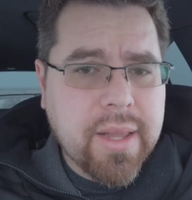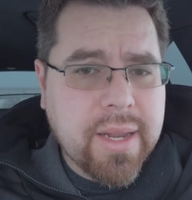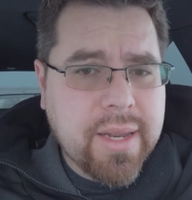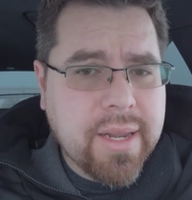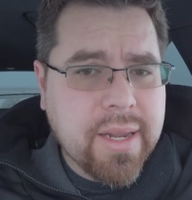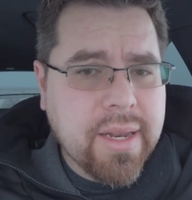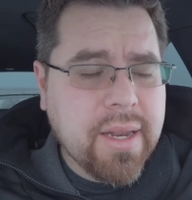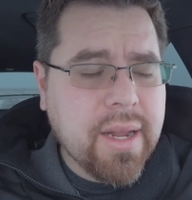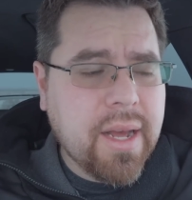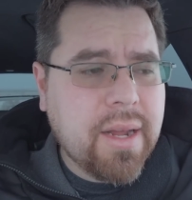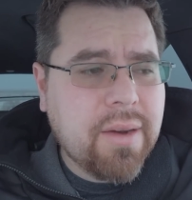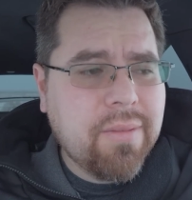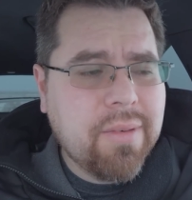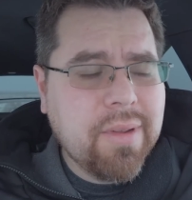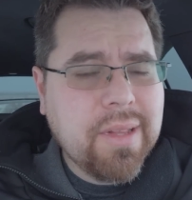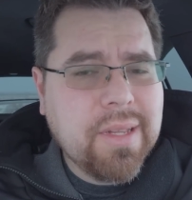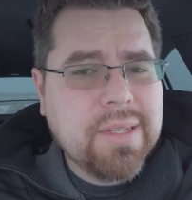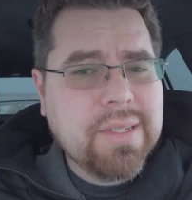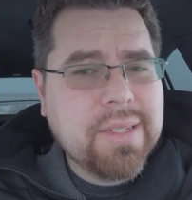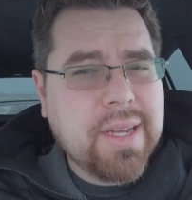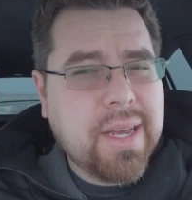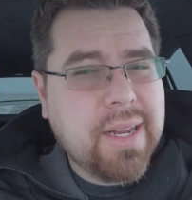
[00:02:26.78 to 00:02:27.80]
They did not
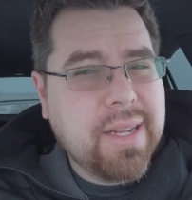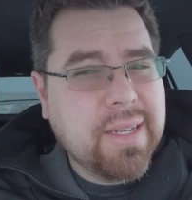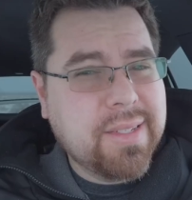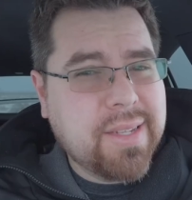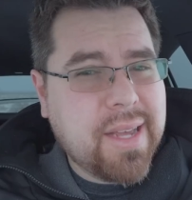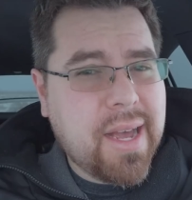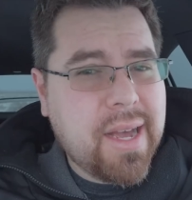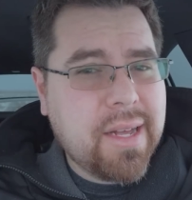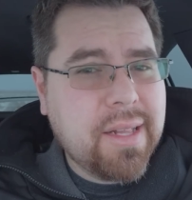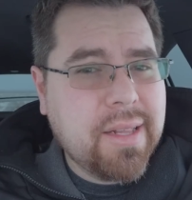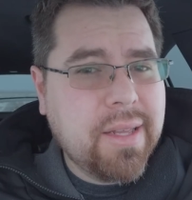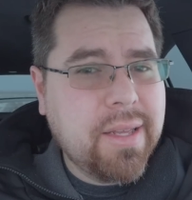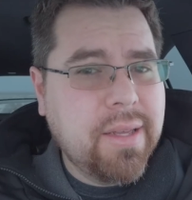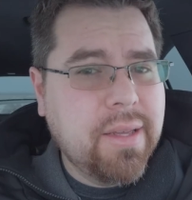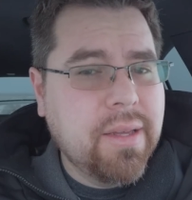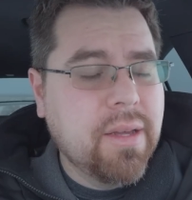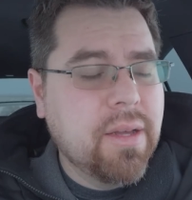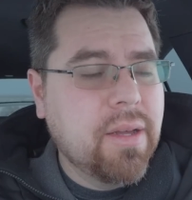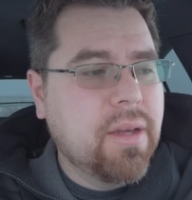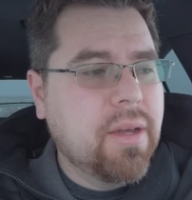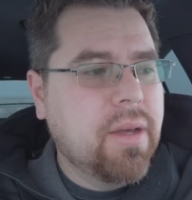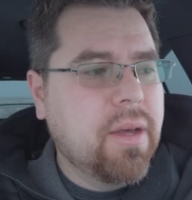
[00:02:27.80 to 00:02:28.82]
really state exactly
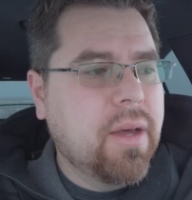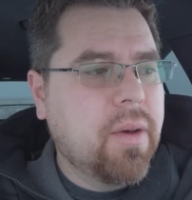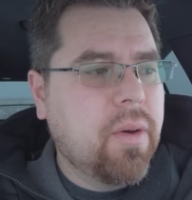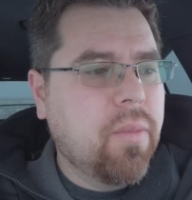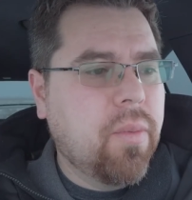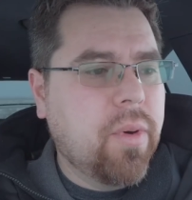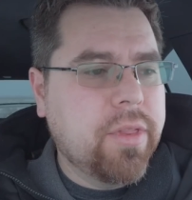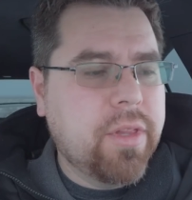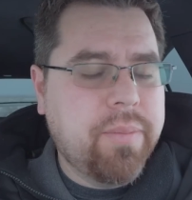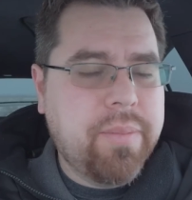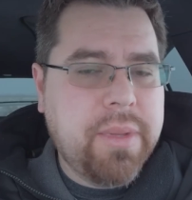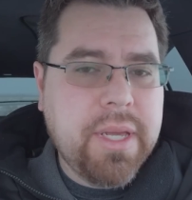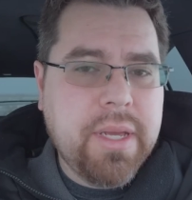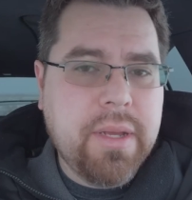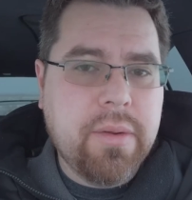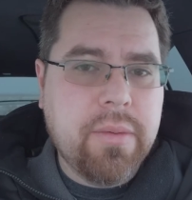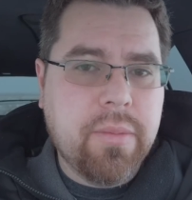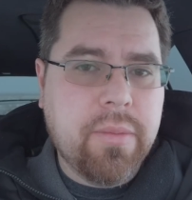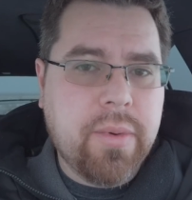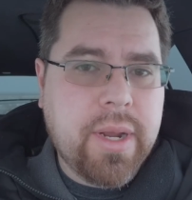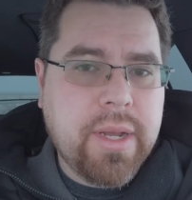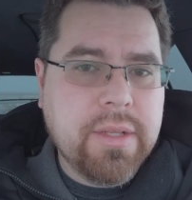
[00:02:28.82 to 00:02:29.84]
what the peak
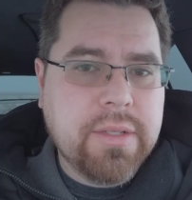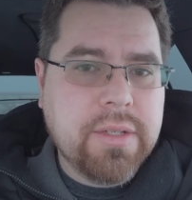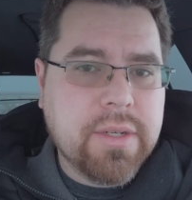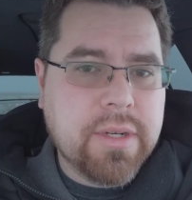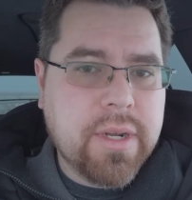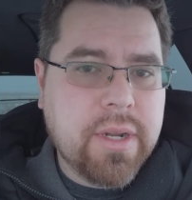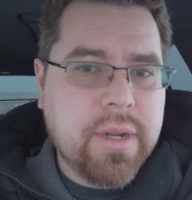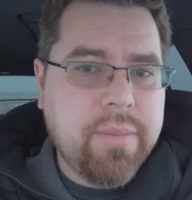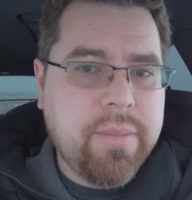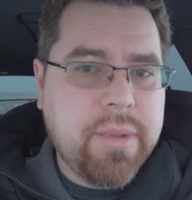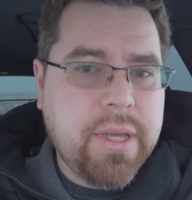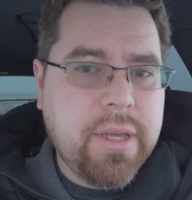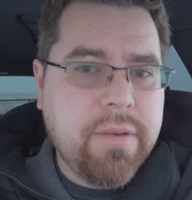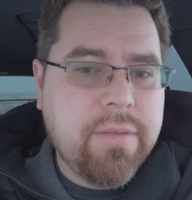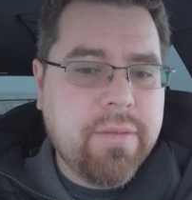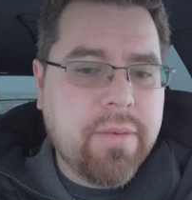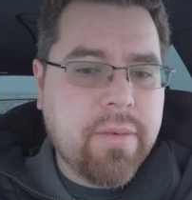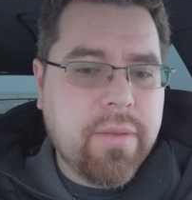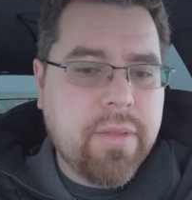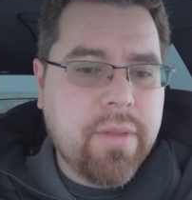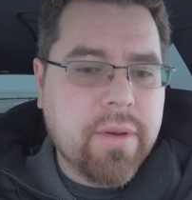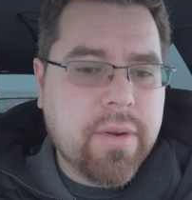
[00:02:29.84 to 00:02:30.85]
rates are going to be
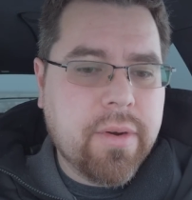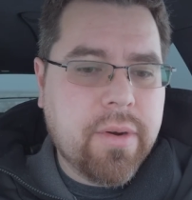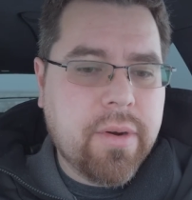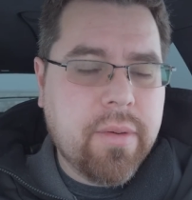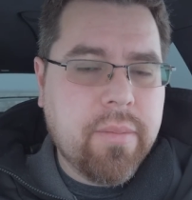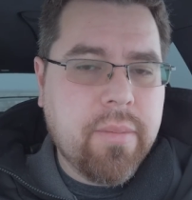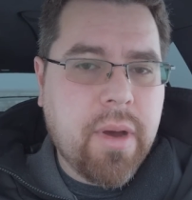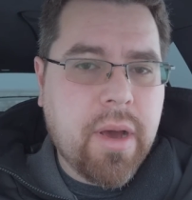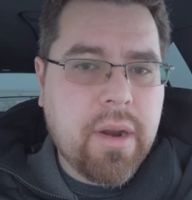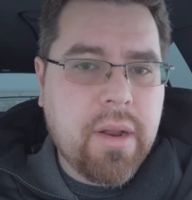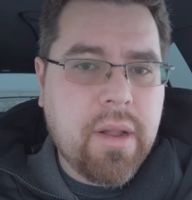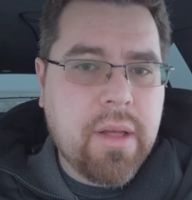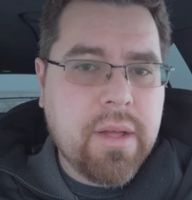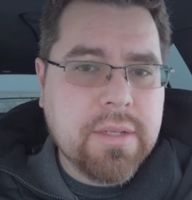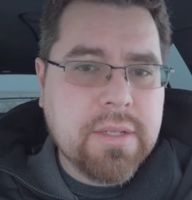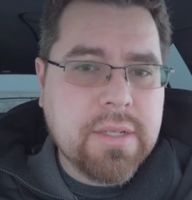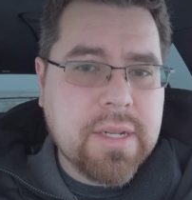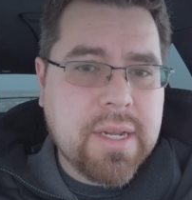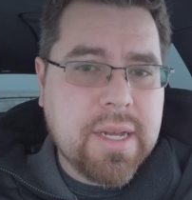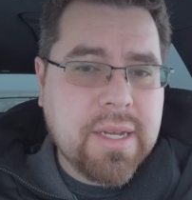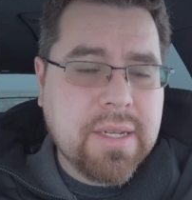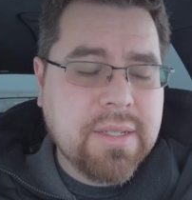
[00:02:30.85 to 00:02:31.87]
for the current Model
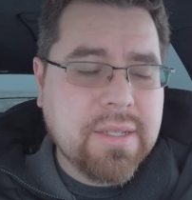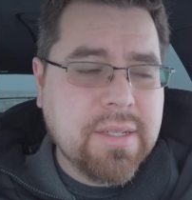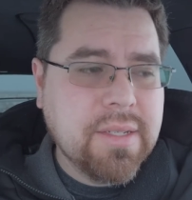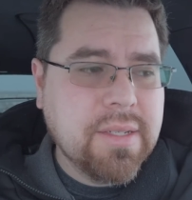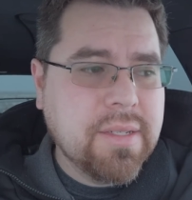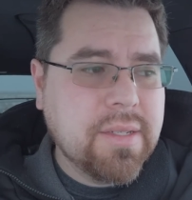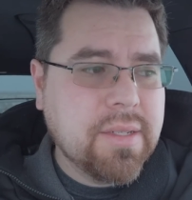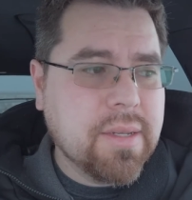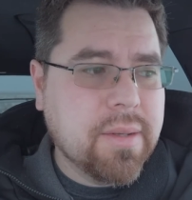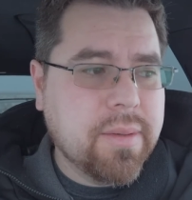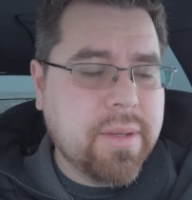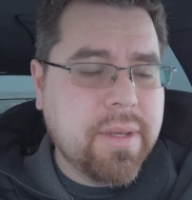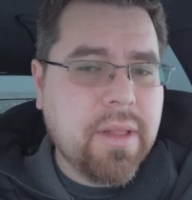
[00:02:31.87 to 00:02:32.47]
S and X's.